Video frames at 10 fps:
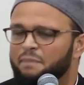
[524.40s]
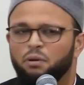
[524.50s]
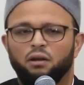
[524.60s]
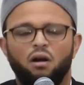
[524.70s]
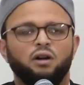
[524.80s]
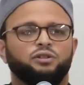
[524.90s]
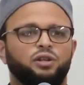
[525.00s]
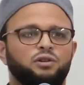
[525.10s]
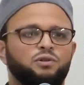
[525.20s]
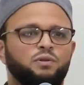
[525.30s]
They belong
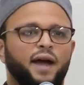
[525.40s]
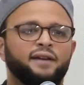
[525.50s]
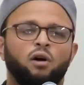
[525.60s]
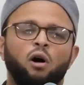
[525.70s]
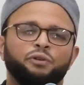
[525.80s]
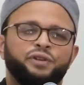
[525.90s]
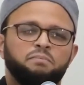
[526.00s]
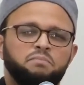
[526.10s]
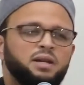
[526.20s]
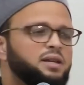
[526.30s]
to you and all
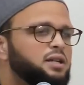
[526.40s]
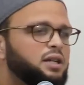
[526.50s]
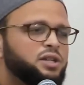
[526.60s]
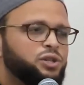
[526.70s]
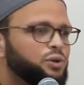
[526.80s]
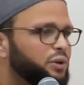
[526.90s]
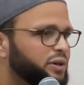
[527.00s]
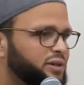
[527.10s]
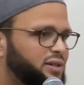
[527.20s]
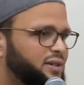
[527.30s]
dominion is
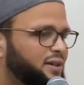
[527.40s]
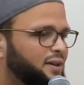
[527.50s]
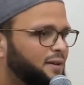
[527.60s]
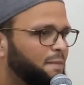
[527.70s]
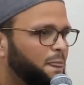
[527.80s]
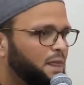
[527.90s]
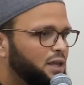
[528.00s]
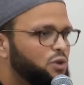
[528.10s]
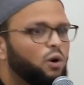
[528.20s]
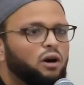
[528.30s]
yours.
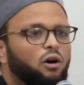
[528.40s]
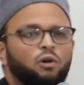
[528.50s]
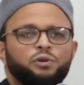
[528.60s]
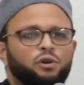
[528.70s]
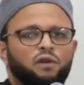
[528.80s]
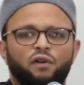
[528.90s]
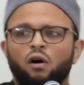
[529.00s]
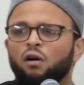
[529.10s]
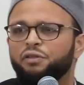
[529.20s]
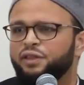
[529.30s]
You are owner of
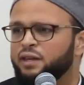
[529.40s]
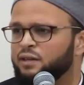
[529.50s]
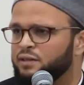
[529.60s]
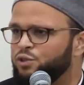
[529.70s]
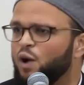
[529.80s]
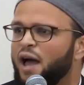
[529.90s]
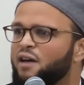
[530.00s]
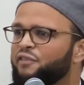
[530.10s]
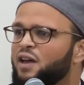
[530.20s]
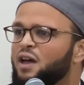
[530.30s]
all things. You
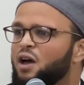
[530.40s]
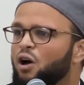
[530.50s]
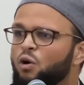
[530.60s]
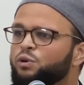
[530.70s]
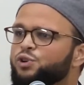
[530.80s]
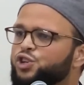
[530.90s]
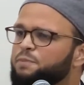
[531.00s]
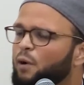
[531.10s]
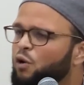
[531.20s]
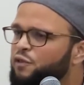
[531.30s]
have
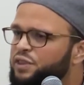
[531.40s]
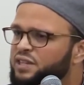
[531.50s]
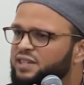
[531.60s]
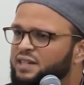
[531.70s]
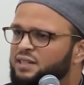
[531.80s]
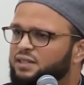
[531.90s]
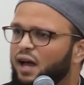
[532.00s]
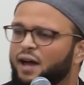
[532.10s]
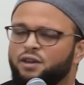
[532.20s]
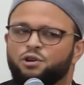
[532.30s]
ownership over this
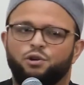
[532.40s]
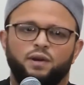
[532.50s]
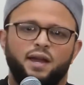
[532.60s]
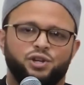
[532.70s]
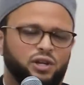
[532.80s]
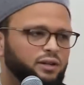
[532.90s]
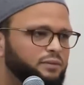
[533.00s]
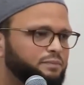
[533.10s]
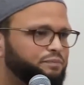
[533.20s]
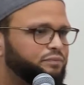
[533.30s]
entire
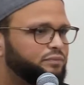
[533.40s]
creation.